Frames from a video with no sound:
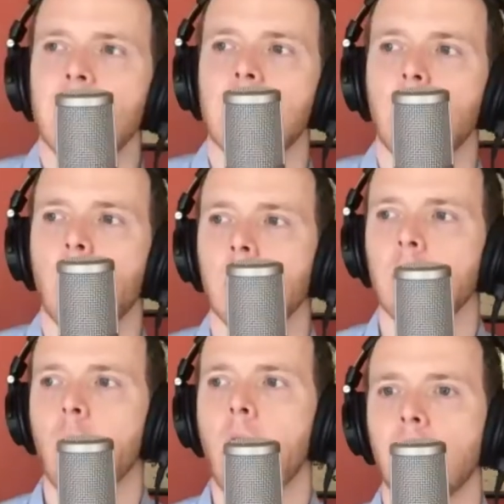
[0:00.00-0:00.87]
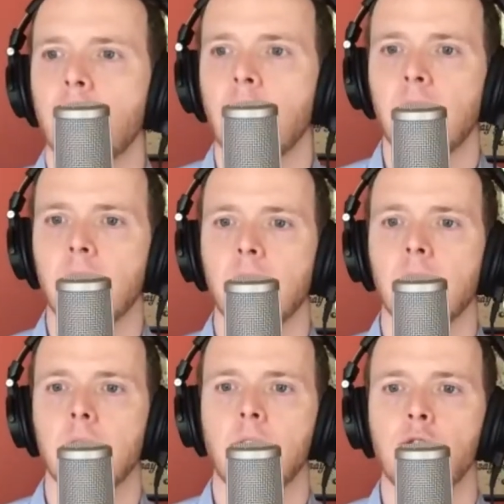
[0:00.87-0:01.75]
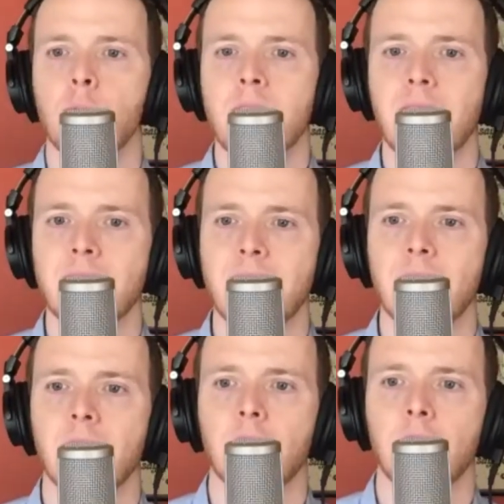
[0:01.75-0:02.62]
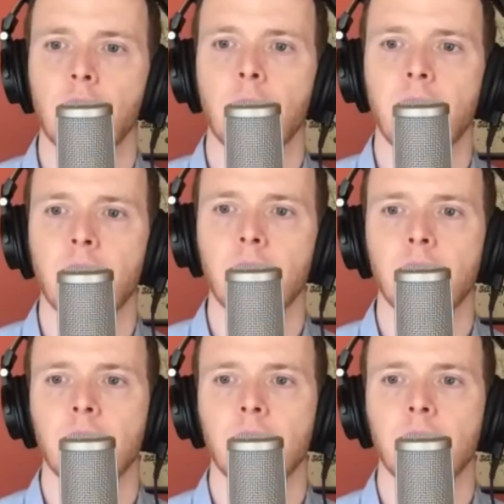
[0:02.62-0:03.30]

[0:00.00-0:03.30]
someone qualified to be a data curator?